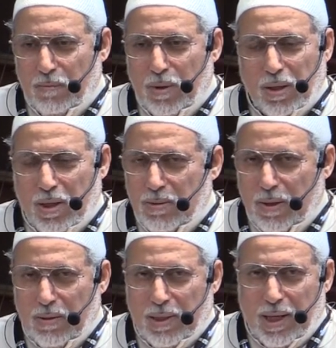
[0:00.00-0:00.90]
May Allah
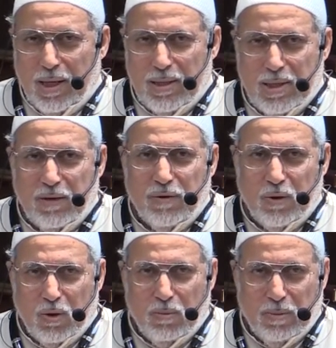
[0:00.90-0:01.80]
subhanahu wa ta'ala save
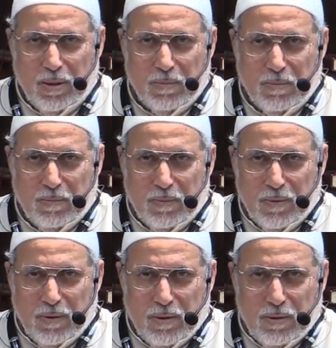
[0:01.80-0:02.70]
our ummah.
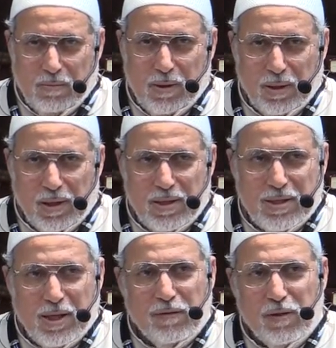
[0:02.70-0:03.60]
May Allah
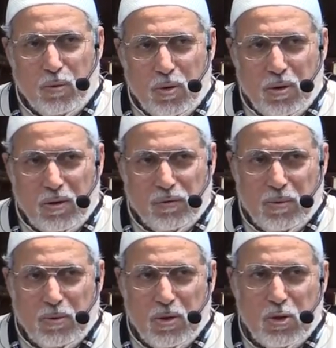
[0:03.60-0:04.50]
save the world
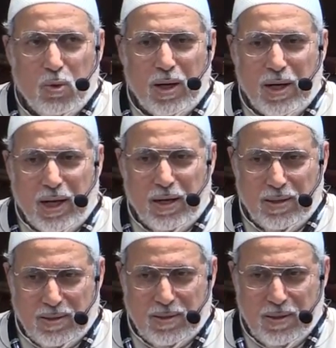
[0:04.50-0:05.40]
from those who are
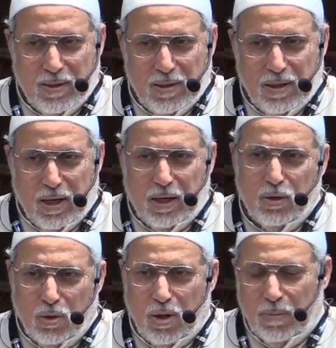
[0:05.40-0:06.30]
reckless
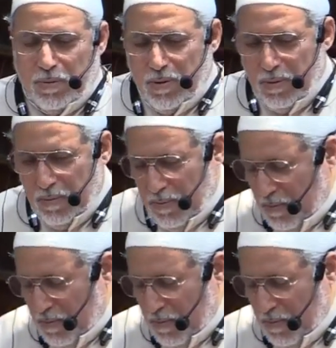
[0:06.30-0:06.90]
and corrupt.